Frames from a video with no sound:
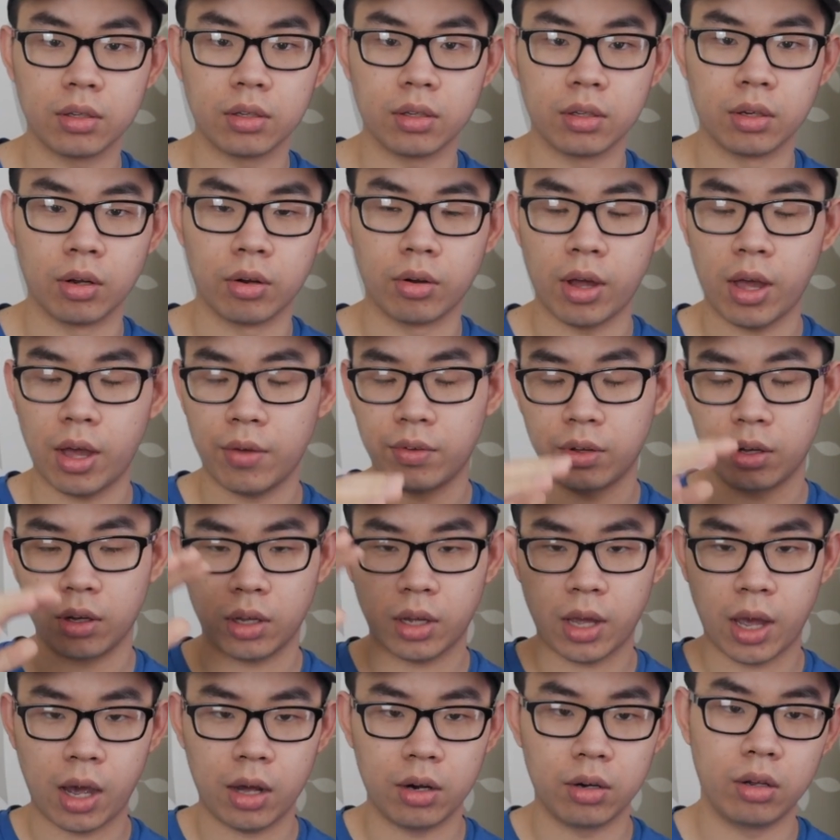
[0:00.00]
You know, having a
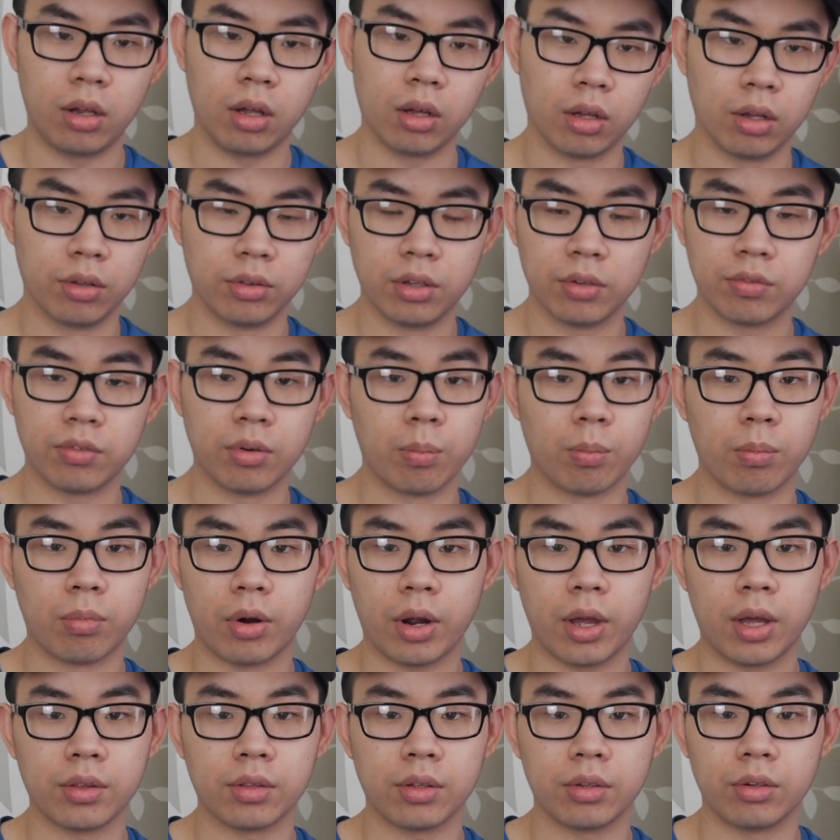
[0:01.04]
catalog of different
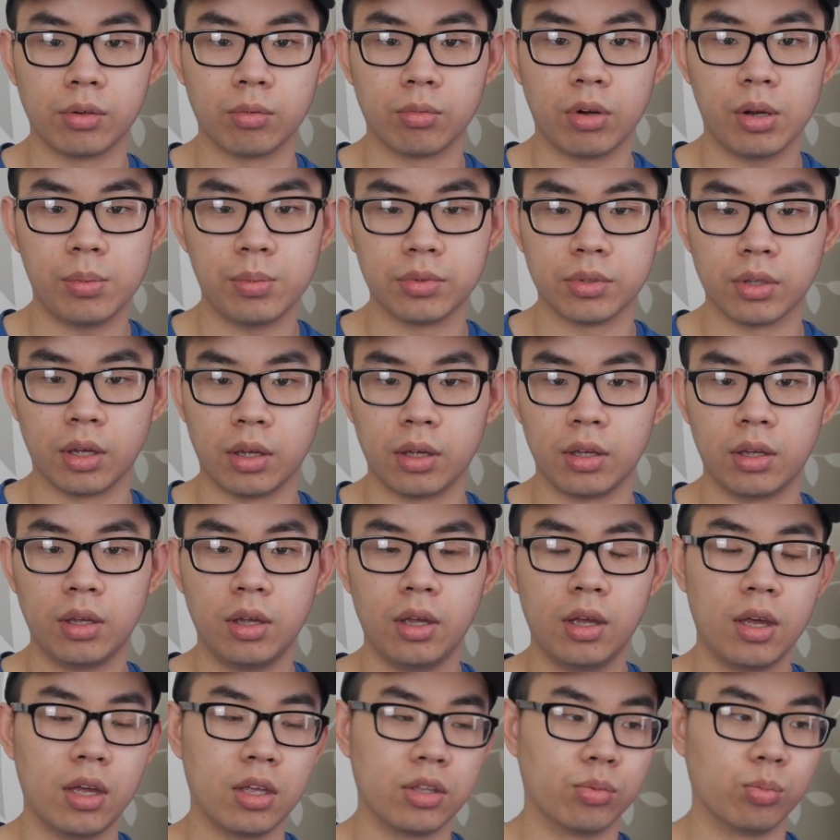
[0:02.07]
brands on your website
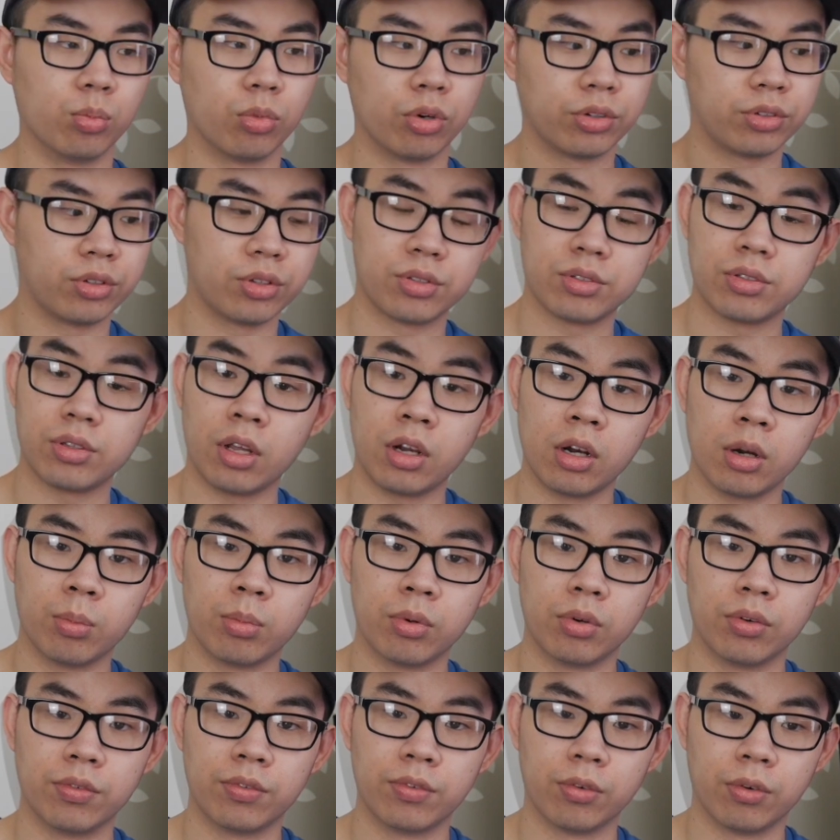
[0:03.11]
is more
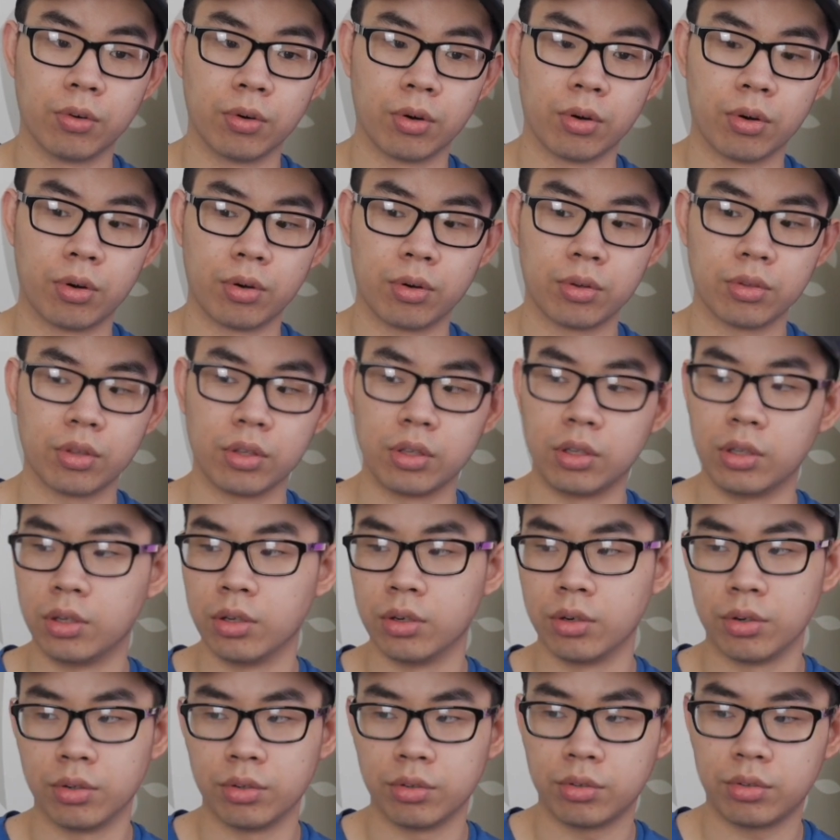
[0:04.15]
sustainable for the
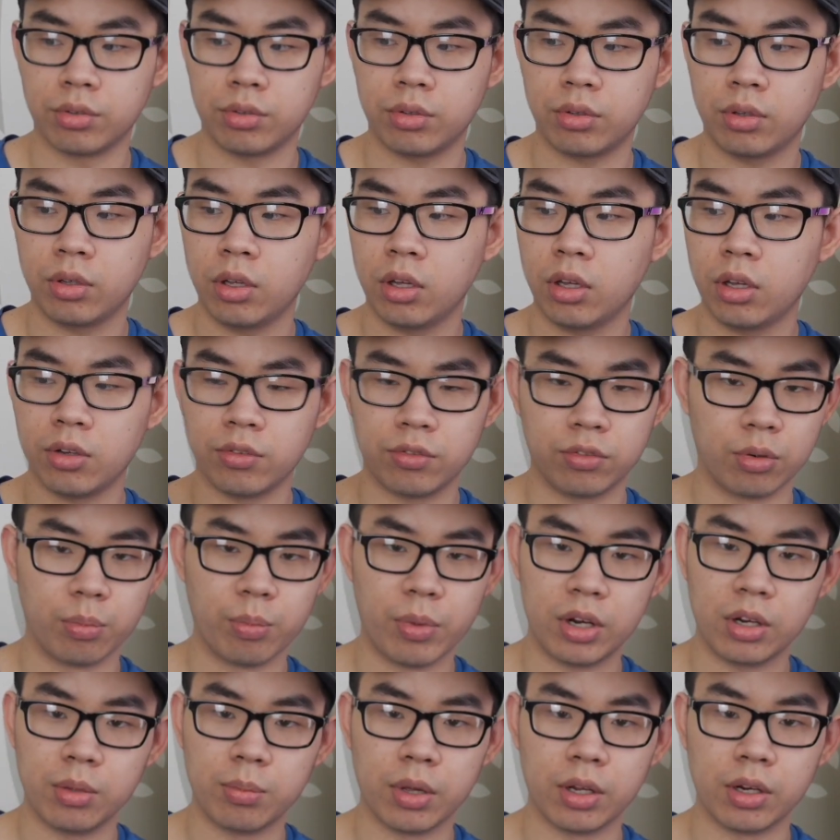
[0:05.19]
years, for
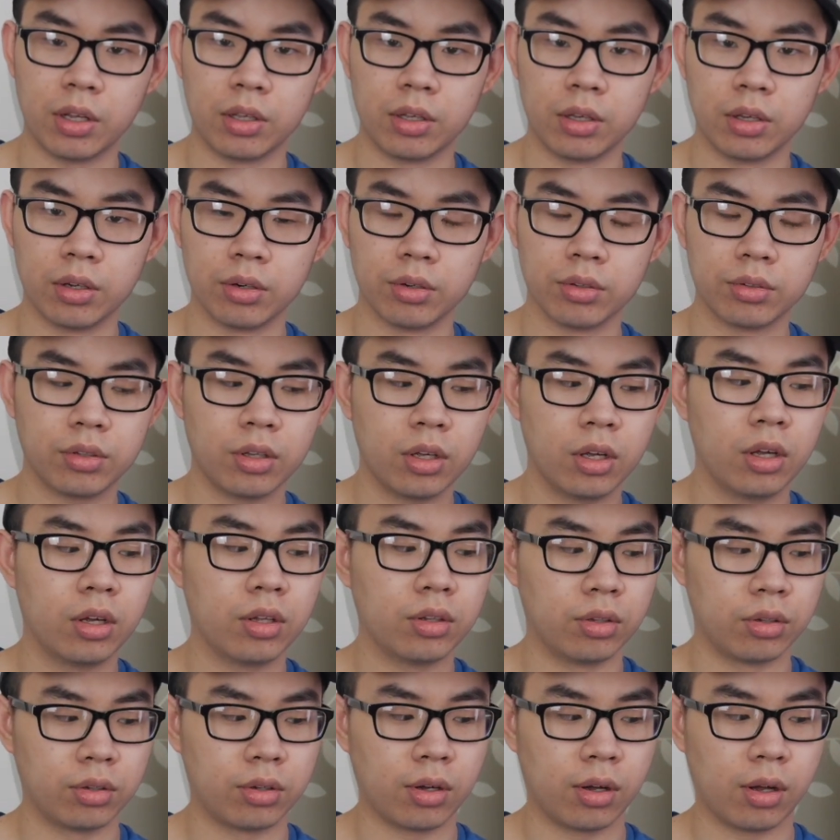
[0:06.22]
many, many years
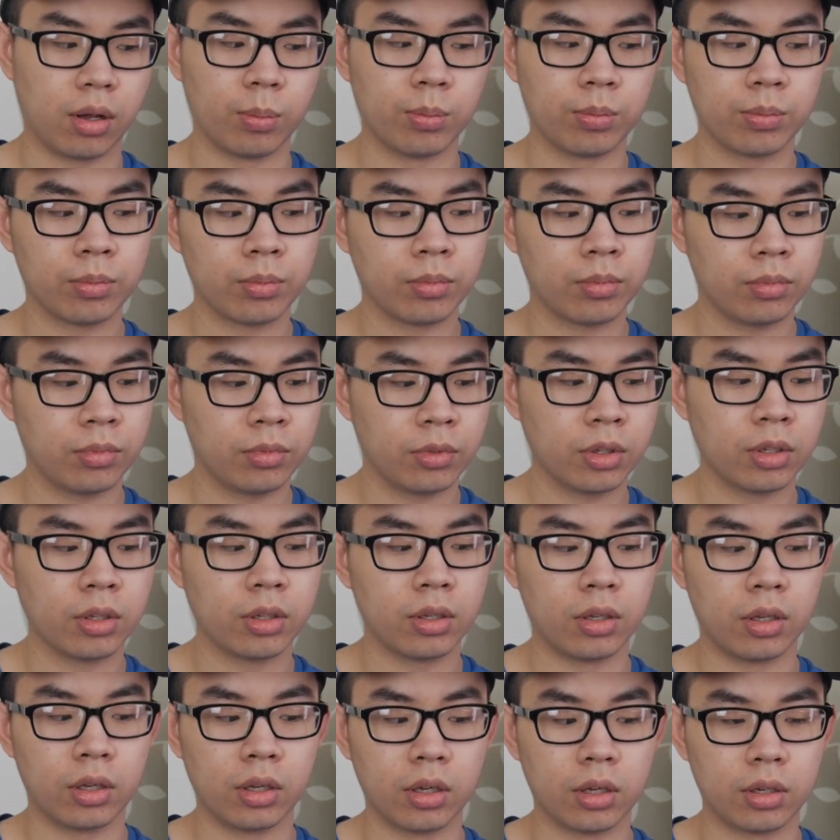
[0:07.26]
to come.
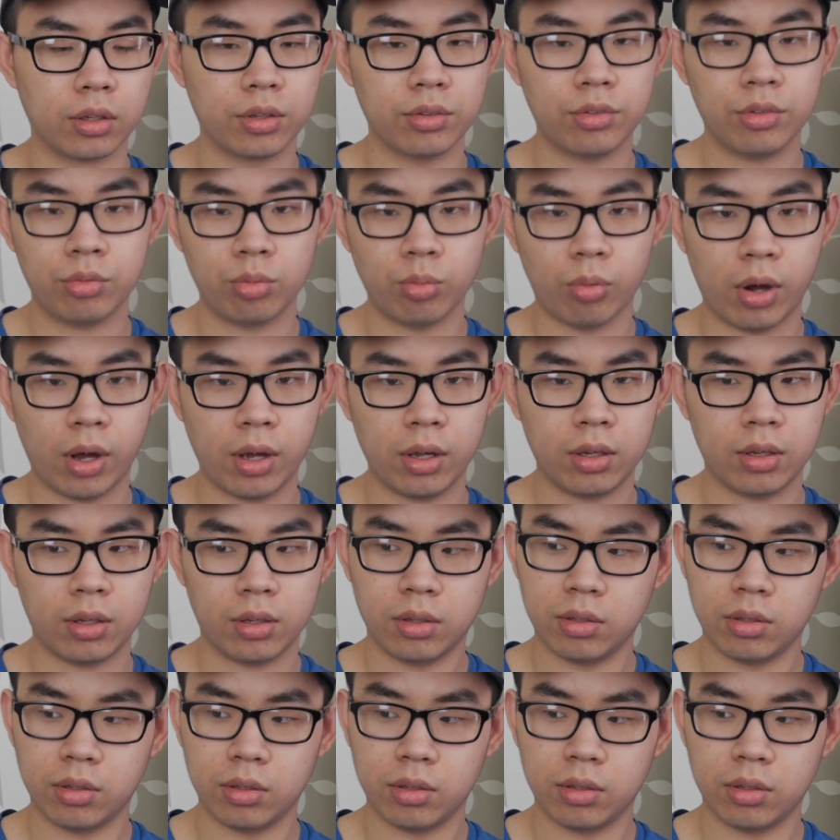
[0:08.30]
And this is why